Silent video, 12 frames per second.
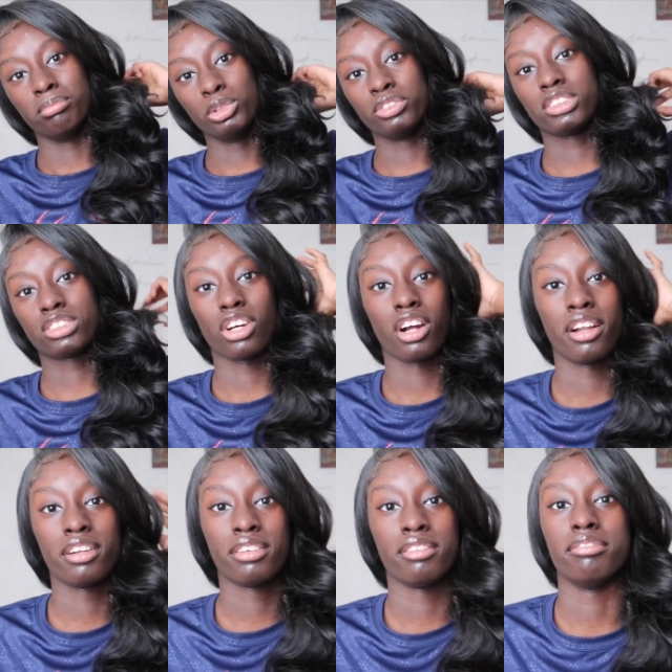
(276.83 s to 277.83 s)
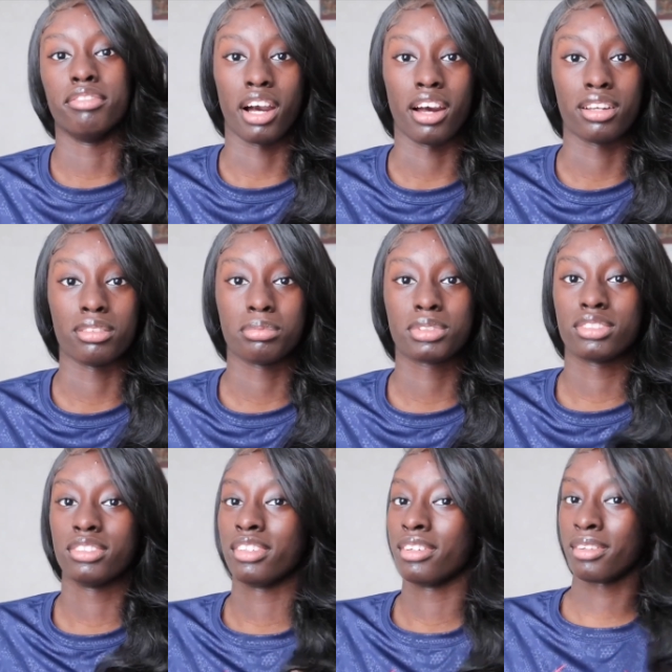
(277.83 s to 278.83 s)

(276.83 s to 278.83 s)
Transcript: Movie star vibes.